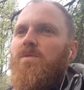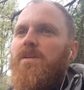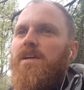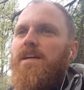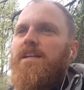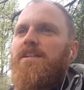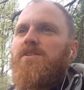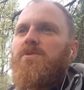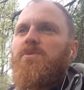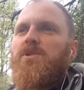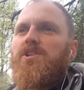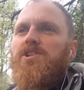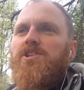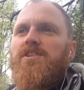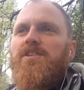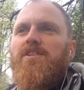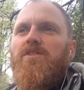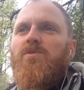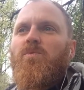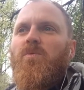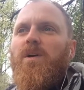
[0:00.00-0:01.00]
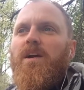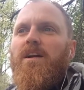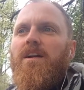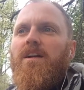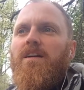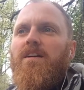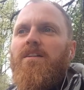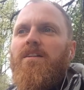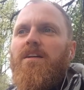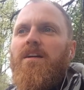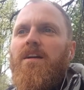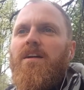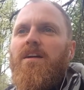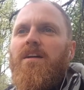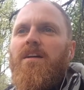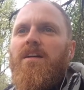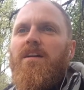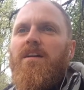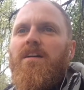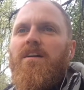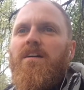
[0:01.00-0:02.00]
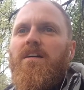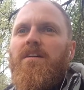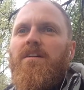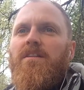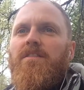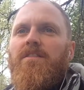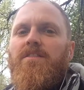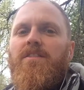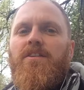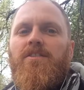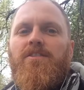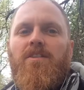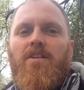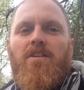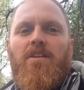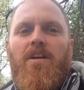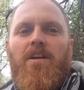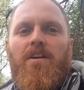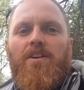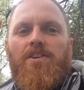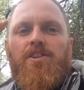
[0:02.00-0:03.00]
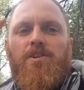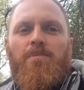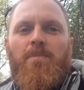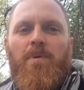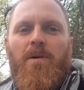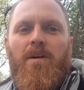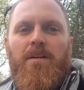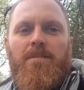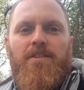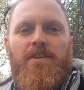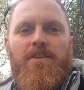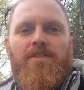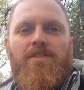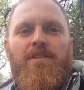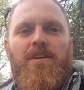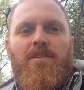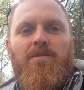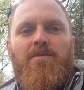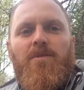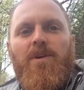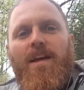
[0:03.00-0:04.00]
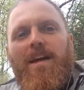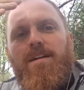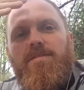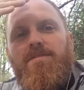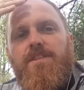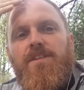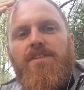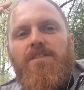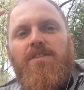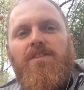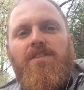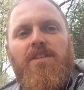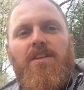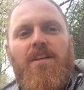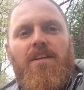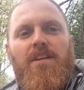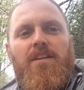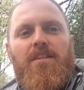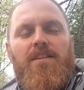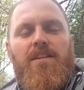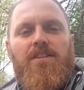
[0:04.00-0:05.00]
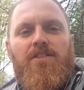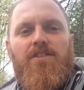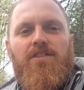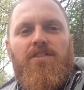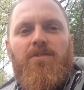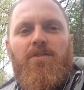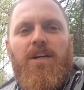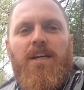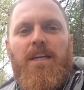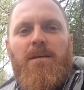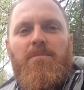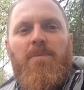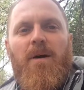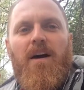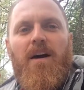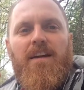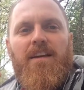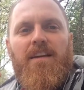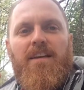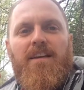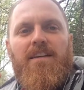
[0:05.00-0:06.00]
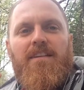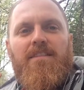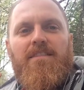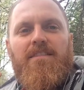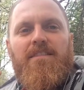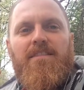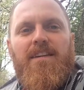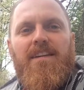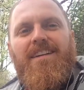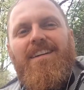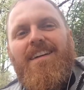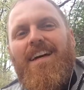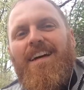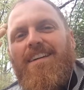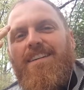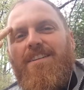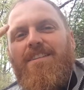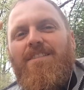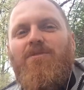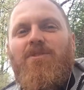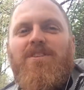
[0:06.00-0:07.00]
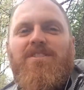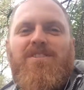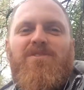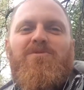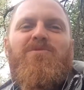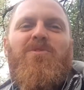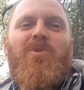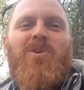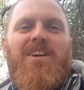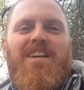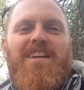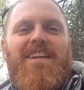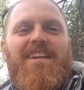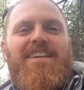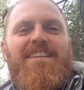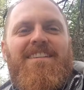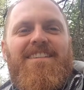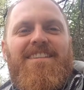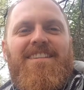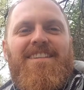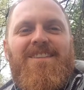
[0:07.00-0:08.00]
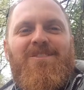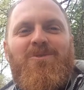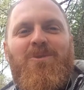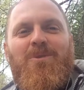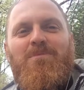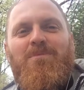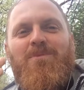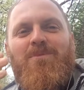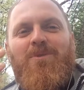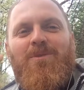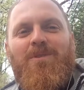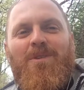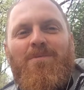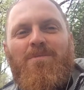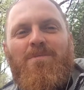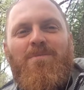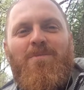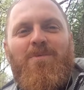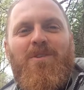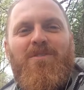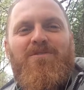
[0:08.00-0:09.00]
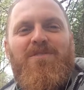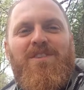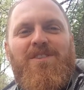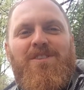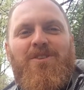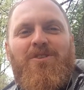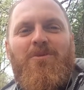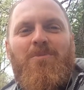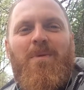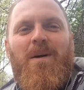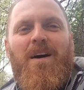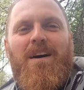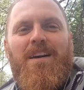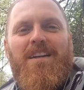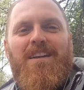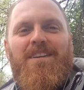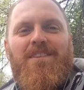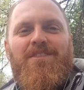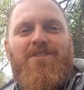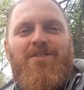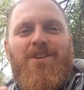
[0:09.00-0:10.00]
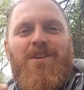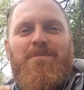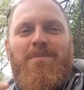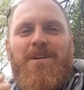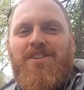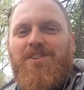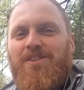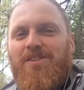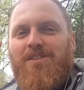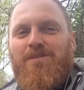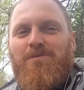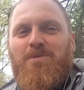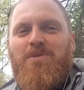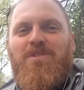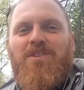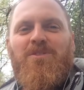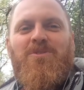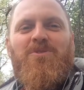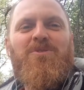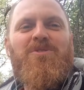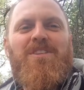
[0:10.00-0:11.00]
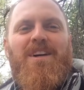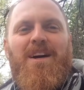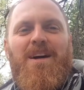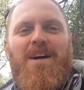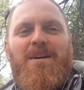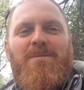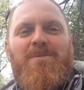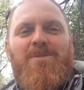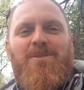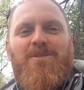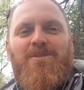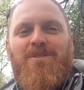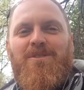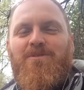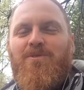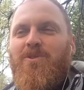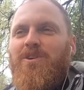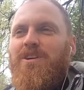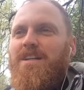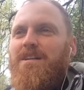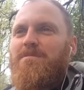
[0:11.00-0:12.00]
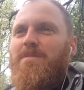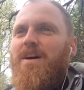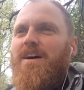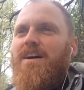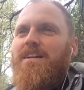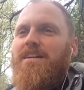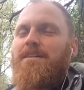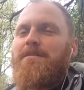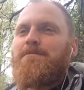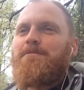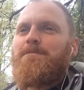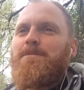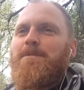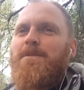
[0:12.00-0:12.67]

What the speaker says: intuition is where there's a larger part of yourself. We have this 3D body. Well, it's 4D because we're a physical body in 3 dimensions moving through time. So it's 4D body,